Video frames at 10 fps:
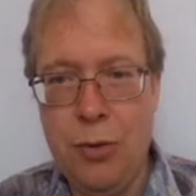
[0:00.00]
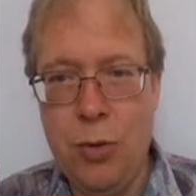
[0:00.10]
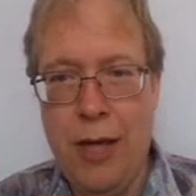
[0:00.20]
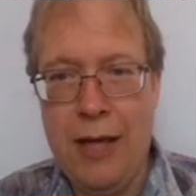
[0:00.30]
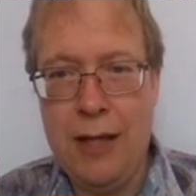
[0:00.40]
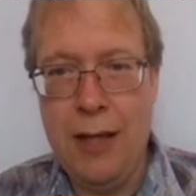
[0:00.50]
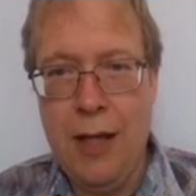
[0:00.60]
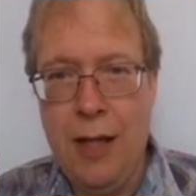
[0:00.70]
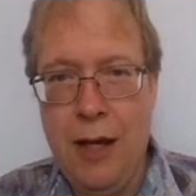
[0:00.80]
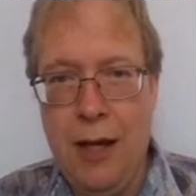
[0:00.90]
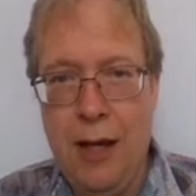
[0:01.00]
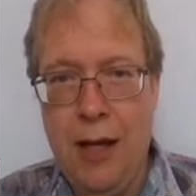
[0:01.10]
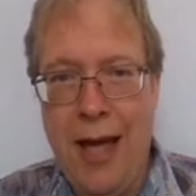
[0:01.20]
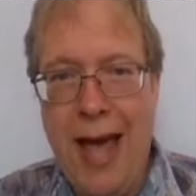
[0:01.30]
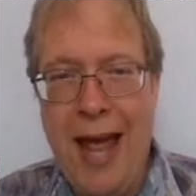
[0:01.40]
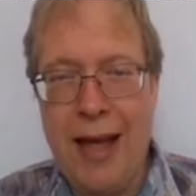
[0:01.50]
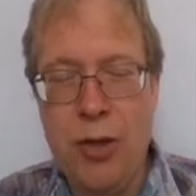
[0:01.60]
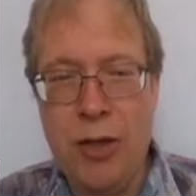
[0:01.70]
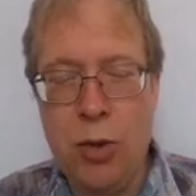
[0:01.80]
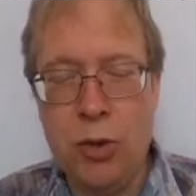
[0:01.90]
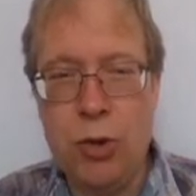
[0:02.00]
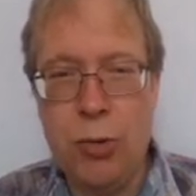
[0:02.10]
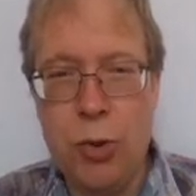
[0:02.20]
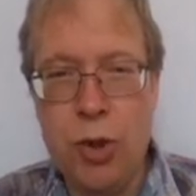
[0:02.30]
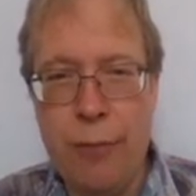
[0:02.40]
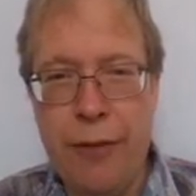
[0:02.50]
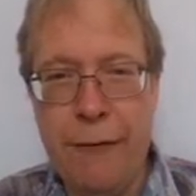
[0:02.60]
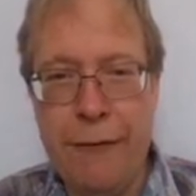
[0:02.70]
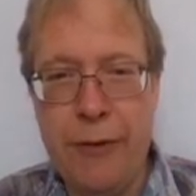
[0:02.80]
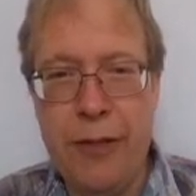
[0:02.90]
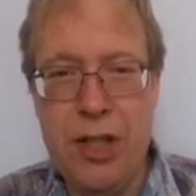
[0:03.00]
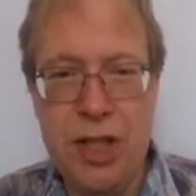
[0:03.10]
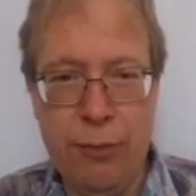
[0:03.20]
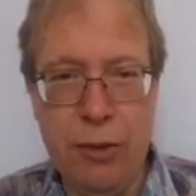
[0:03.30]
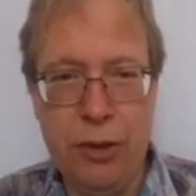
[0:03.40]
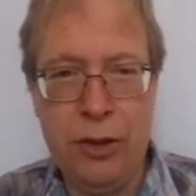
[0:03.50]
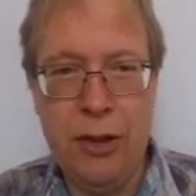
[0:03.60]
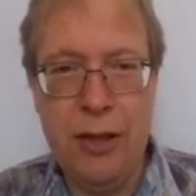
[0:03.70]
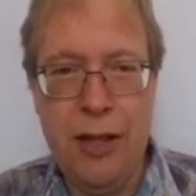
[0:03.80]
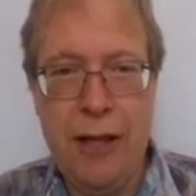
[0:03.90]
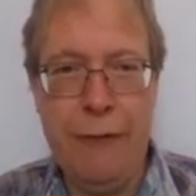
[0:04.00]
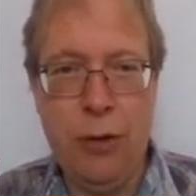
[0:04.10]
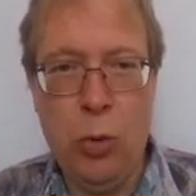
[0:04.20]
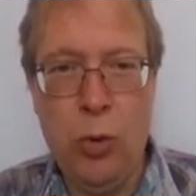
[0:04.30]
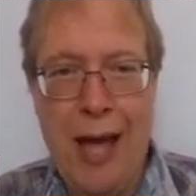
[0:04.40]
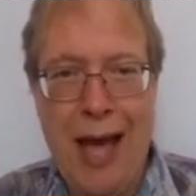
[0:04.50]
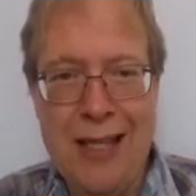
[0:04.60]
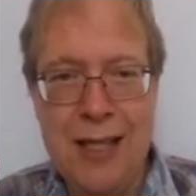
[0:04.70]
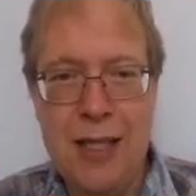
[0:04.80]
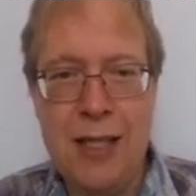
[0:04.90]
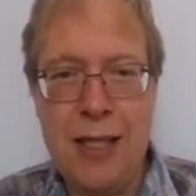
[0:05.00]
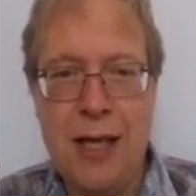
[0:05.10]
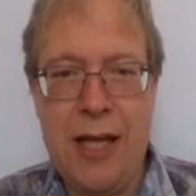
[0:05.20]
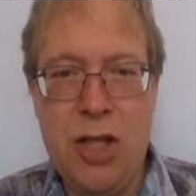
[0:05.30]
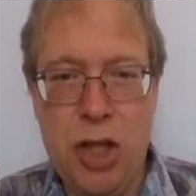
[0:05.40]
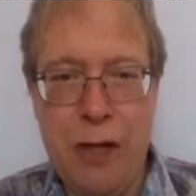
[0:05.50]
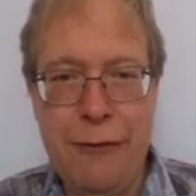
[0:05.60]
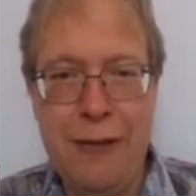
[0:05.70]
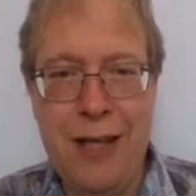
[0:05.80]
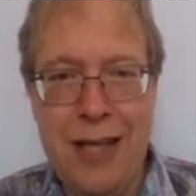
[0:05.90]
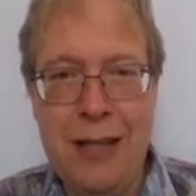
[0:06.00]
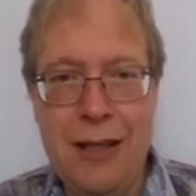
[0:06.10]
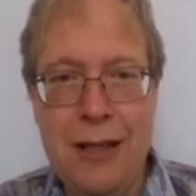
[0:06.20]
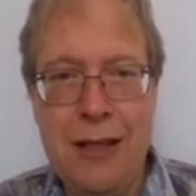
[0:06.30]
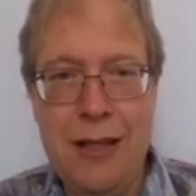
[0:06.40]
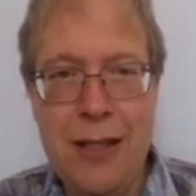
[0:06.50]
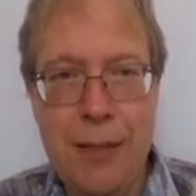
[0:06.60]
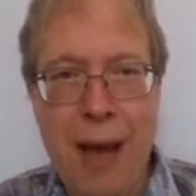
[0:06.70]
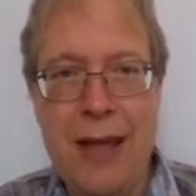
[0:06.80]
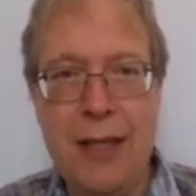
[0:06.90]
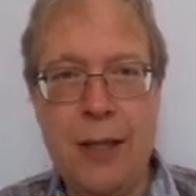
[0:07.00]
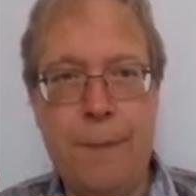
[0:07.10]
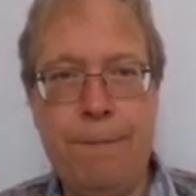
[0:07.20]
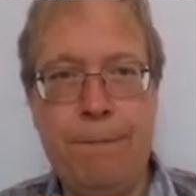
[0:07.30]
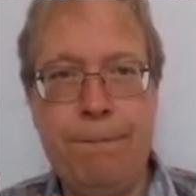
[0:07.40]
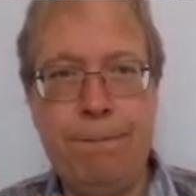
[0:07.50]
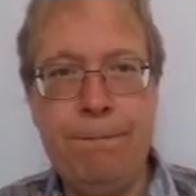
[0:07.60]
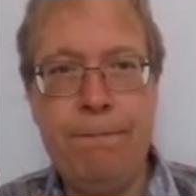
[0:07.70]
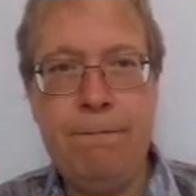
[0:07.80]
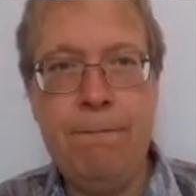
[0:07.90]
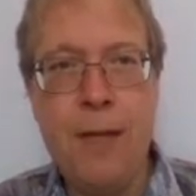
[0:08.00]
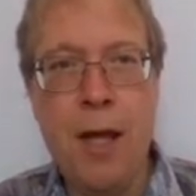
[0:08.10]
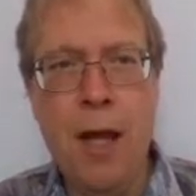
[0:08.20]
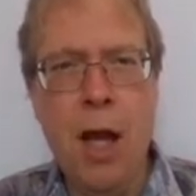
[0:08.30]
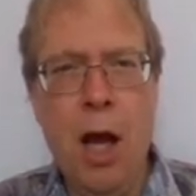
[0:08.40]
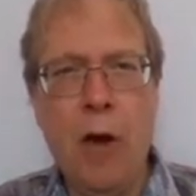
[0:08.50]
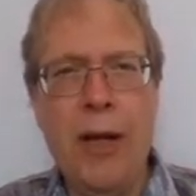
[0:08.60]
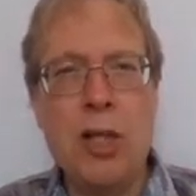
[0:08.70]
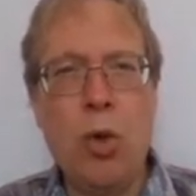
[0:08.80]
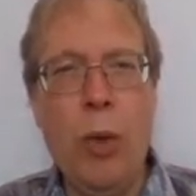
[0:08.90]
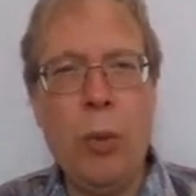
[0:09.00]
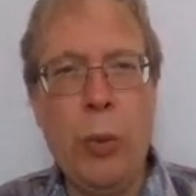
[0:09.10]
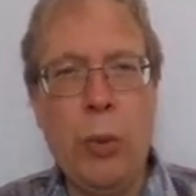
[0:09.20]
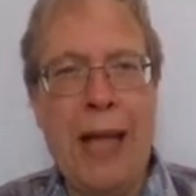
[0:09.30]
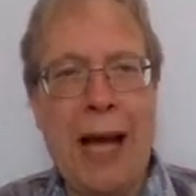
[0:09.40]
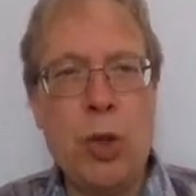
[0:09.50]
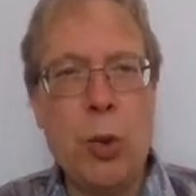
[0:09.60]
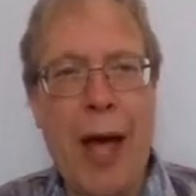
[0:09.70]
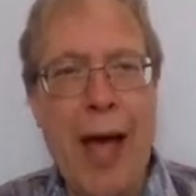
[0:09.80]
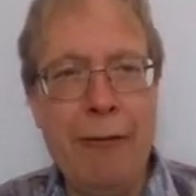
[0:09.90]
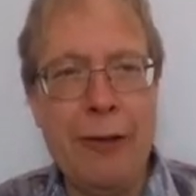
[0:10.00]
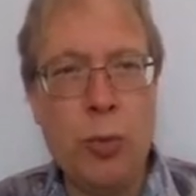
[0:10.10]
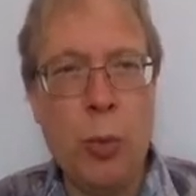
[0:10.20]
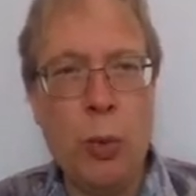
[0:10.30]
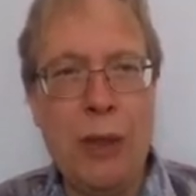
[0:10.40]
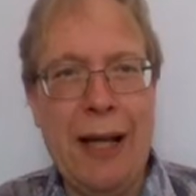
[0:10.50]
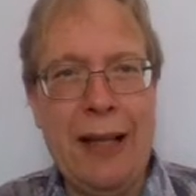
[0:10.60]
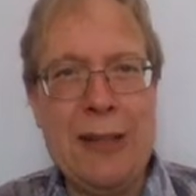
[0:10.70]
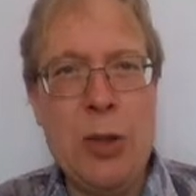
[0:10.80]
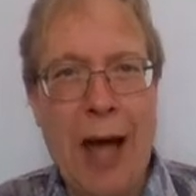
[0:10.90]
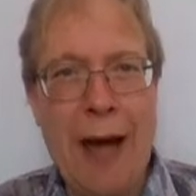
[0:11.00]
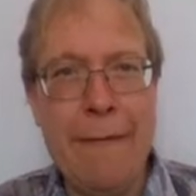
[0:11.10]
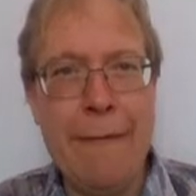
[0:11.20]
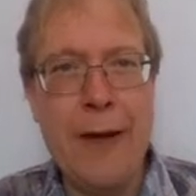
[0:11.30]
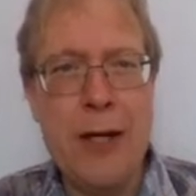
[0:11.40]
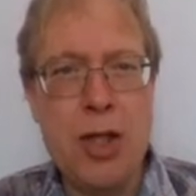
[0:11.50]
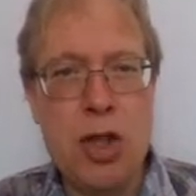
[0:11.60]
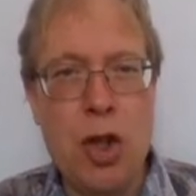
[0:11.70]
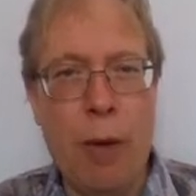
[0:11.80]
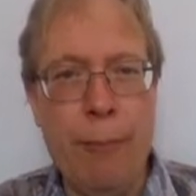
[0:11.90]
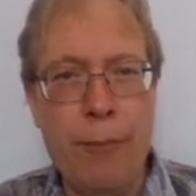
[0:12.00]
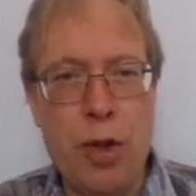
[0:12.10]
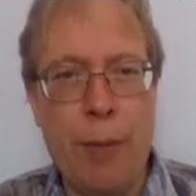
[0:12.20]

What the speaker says: to that. And you can also do something very similar if you look at a shift in demand. Okay, so what we would like to have is we would like to have some